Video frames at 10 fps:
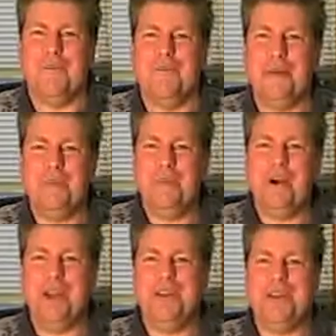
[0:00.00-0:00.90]
The Flippin'
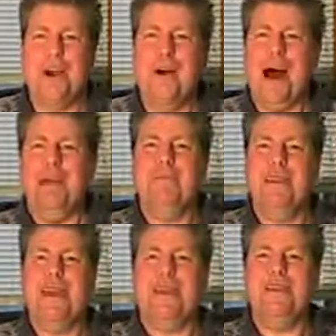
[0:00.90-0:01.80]
Right Show.
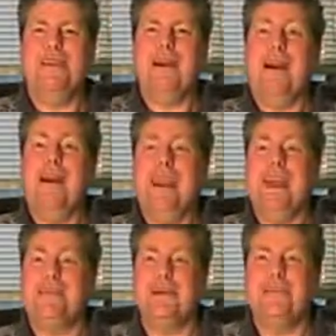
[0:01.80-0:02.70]
I'm Nick. You are
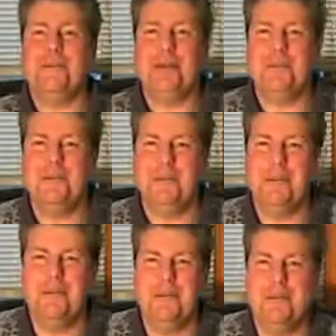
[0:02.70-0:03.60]
at
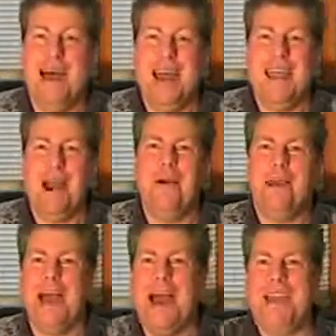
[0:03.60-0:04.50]

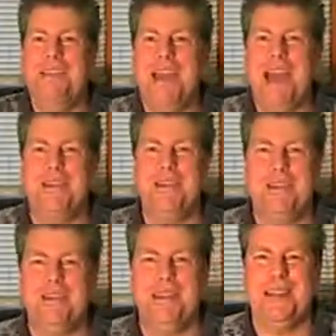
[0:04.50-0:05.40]

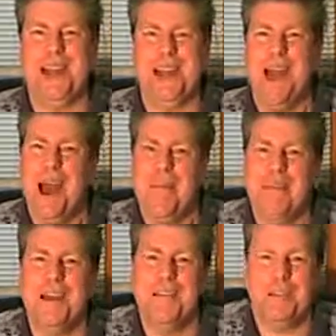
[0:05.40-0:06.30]

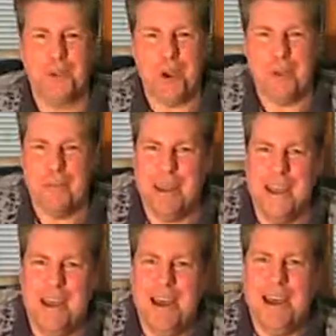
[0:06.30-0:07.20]
www.rei-tv.com. Thanks for joining
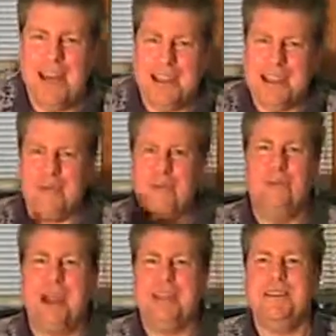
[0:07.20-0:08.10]
me. I got some
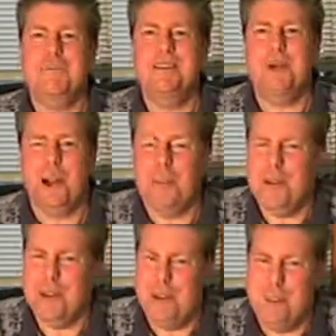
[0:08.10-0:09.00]
great stuff to talk
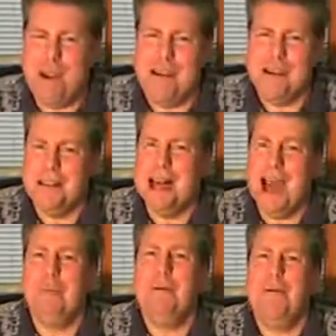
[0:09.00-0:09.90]
about. You know, the market is
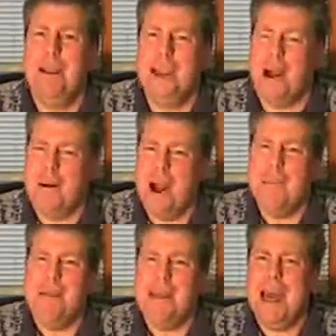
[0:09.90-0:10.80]
hopping right now.
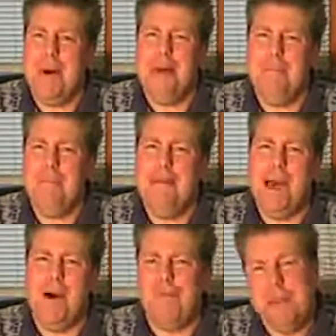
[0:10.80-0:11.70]
Up and down, up and
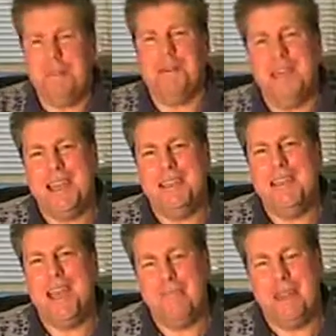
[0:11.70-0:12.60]
down. People saying
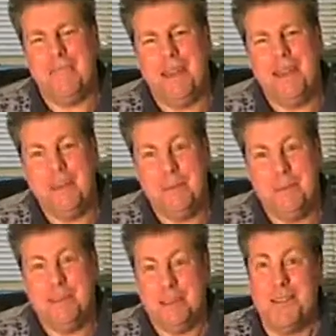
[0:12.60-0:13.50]
you can't make money in this
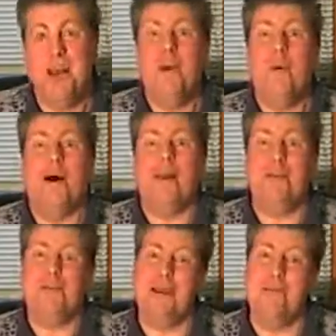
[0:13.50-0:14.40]
business, while
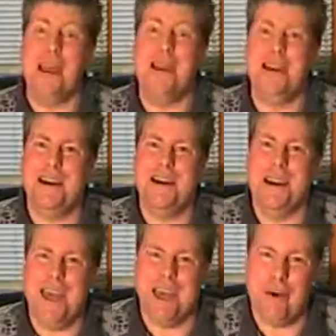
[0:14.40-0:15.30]
others are raking it
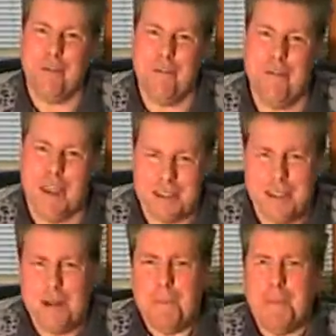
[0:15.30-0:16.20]
in hand over
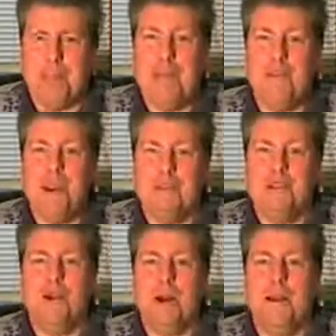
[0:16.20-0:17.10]
fist. Tonight we're going
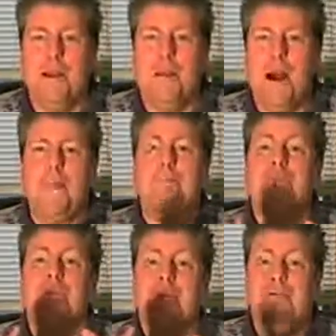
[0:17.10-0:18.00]
to be talking about
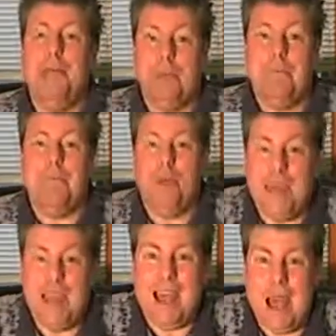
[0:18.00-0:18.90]
flipping
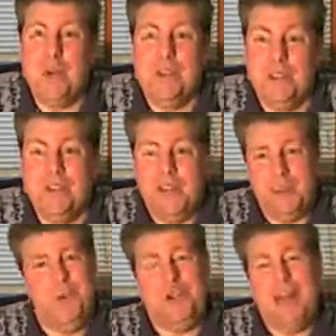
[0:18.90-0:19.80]
pretty houses
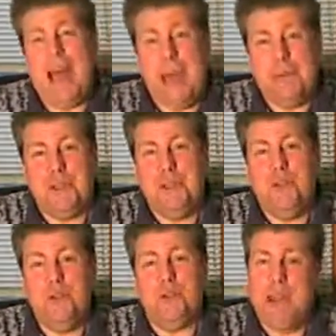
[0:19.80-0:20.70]
using
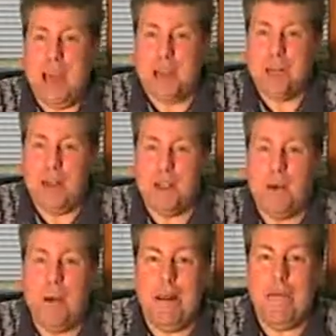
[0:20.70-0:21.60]
options, using
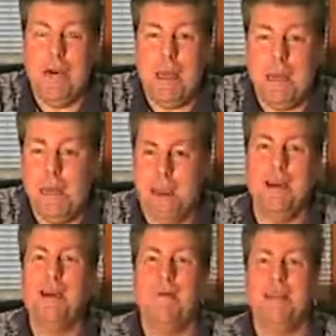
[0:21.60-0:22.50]
contracts, whatever it might
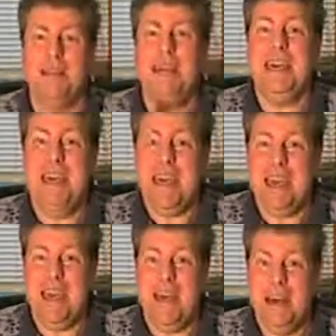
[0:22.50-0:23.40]
be. But the
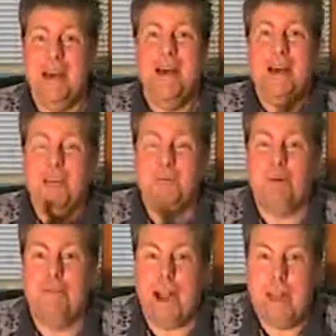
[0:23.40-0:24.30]
key is
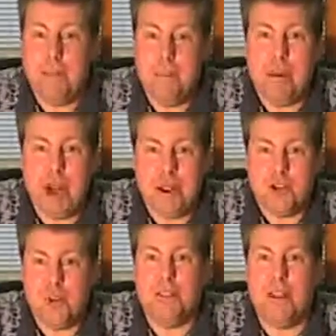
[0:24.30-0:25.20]
providing the
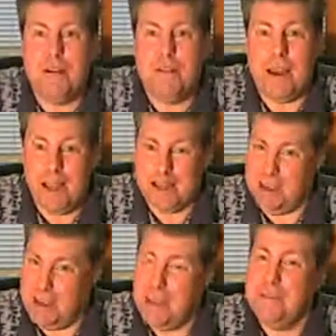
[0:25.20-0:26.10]
buyers with seller
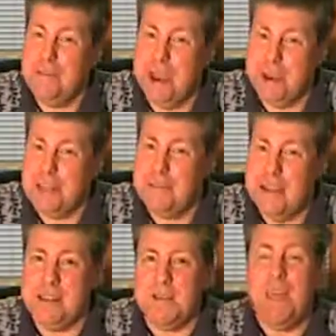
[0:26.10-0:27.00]
financing. And let's
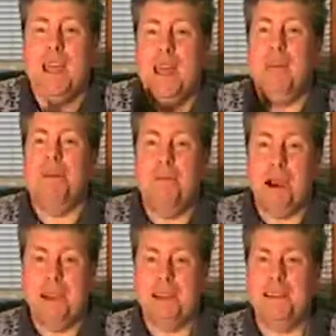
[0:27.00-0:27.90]
face it, in this
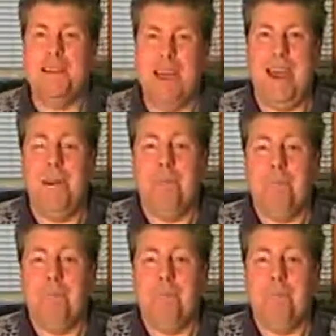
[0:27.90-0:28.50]
market today,